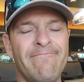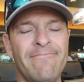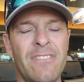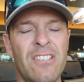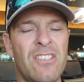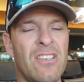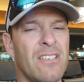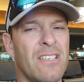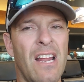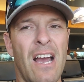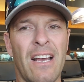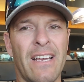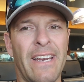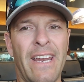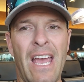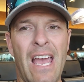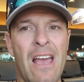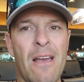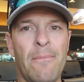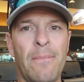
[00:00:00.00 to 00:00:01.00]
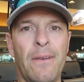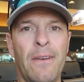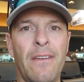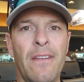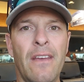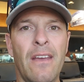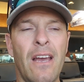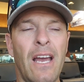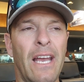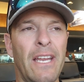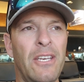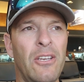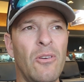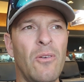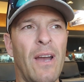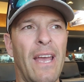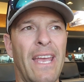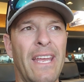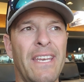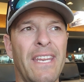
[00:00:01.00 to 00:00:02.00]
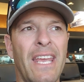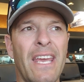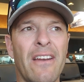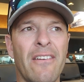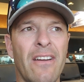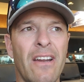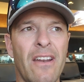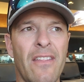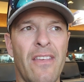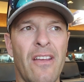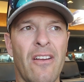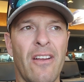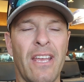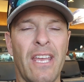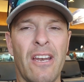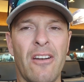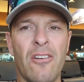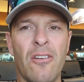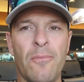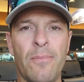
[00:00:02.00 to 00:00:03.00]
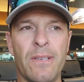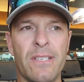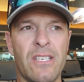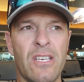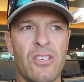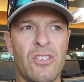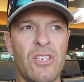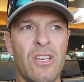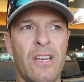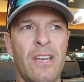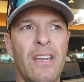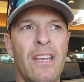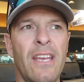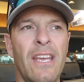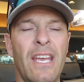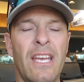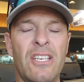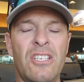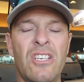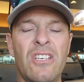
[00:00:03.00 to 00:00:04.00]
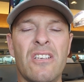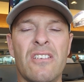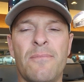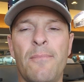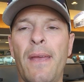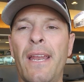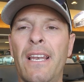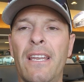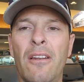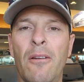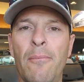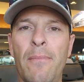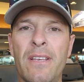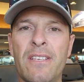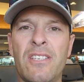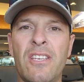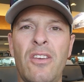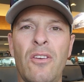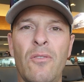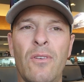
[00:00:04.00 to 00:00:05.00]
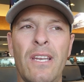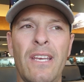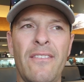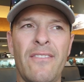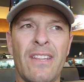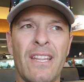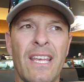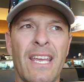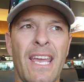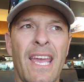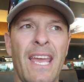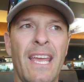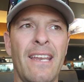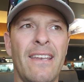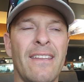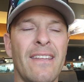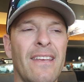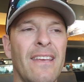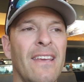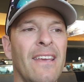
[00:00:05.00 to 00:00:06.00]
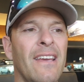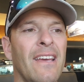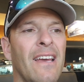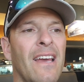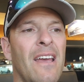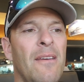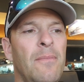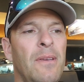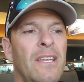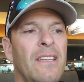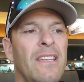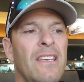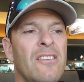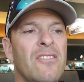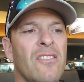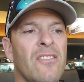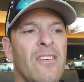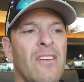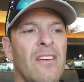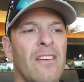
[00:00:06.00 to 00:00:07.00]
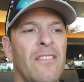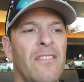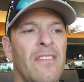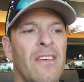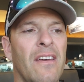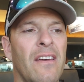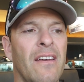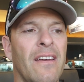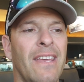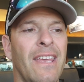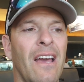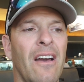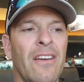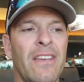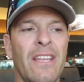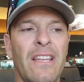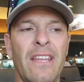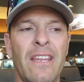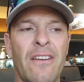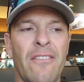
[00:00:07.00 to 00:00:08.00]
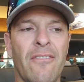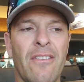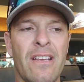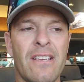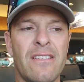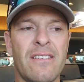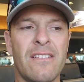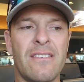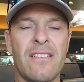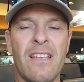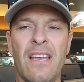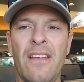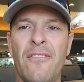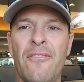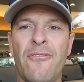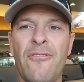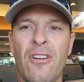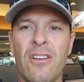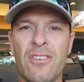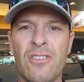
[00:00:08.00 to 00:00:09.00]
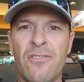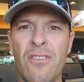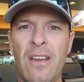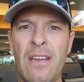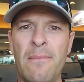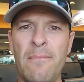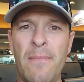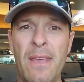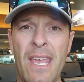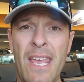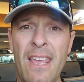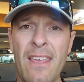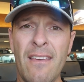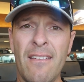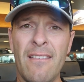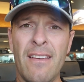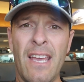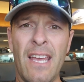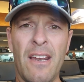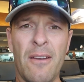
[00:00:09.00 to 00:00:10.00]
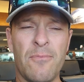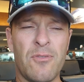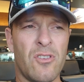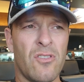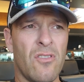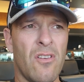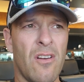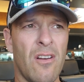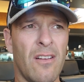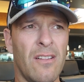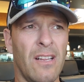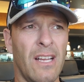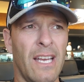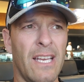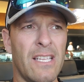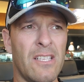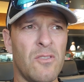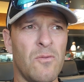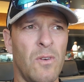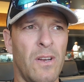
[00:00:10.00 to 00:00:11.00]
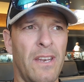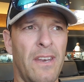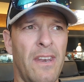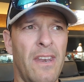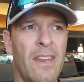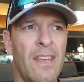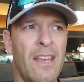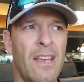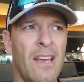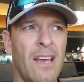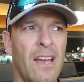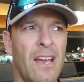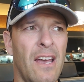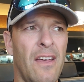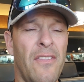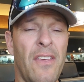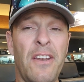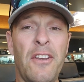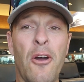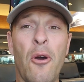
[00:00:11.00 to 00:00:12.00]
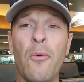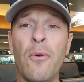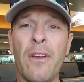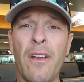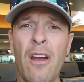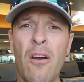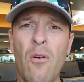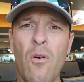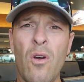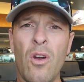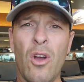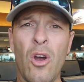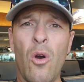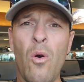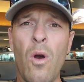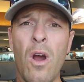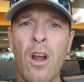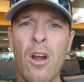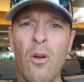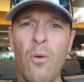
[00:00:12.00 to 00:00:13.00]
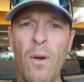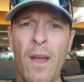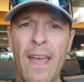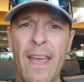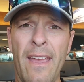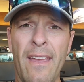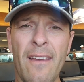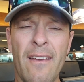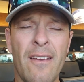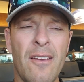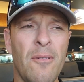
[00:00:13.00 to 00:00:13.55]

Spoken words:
It's just not going to happen. I knew I had to get her out of there and get her in a position, and she just made a little miscue leaving the gate. I mean, these are the calculated risks that frustrate me, and I'm sure our clients, when they don't go our way.